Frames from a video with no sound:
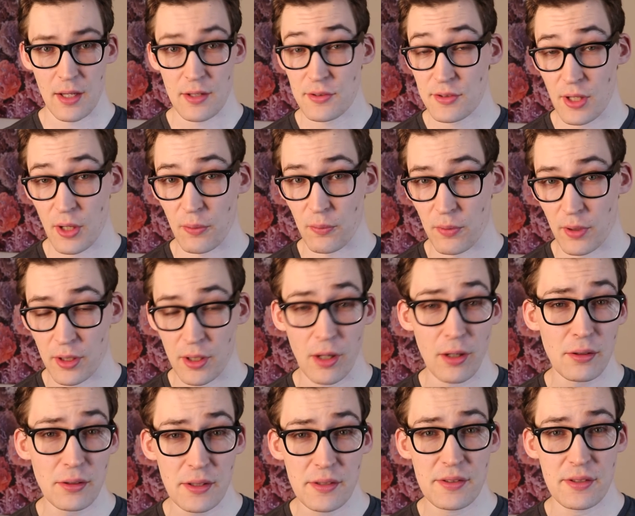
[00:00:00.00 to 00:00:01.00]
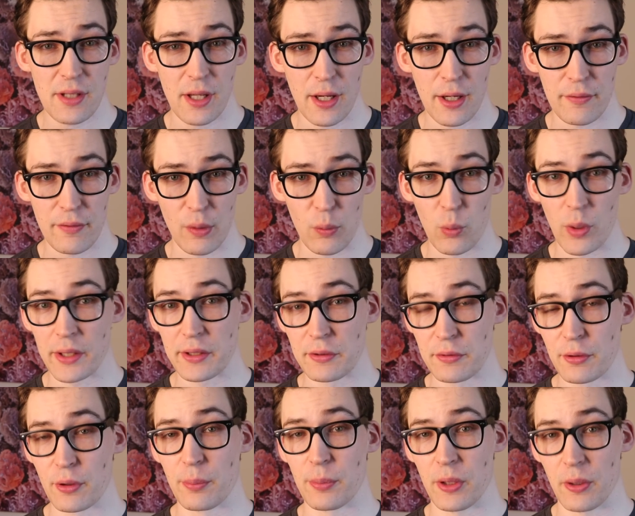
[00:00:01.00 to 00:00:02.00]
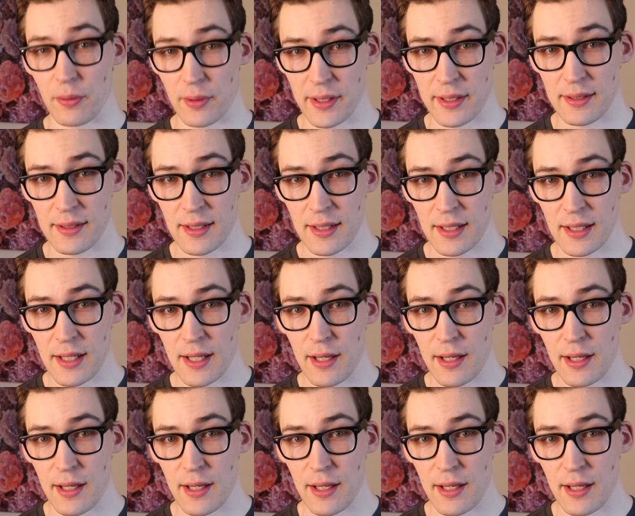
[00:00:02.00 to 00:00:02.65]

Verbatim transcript: So regardless of what group you're in,